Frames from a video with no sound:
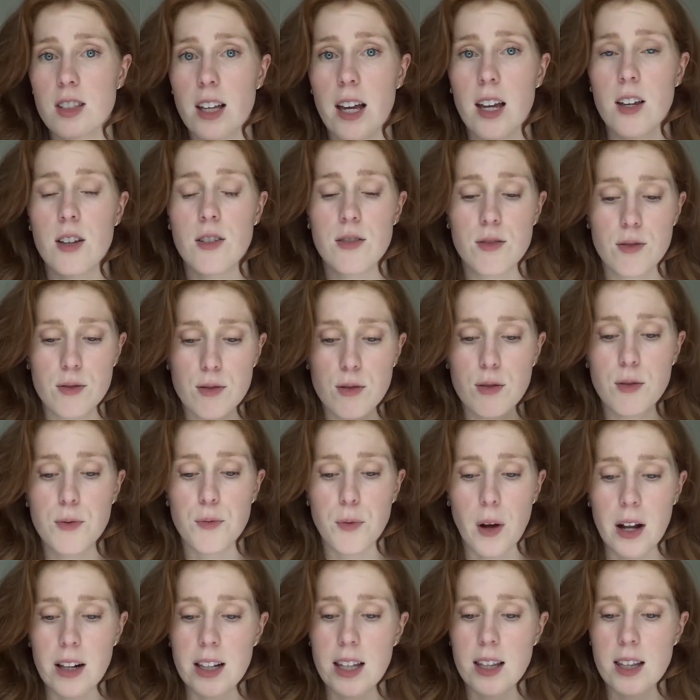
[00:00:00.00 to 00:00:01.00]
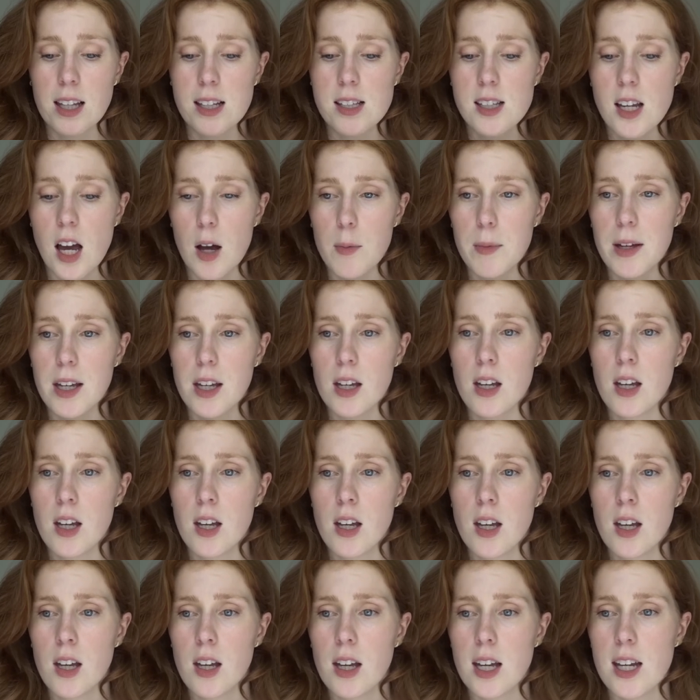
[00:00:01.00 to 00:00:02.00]
like finally that's coming
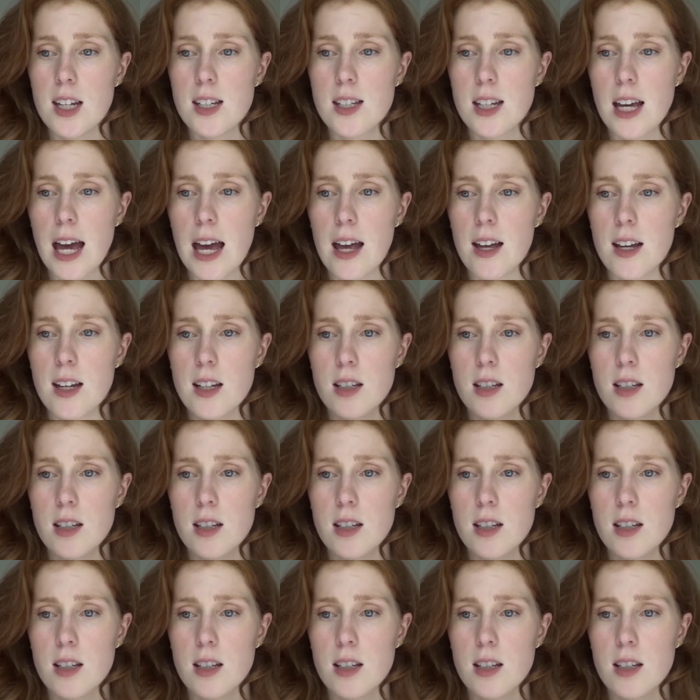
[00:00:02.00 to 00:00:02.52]
into,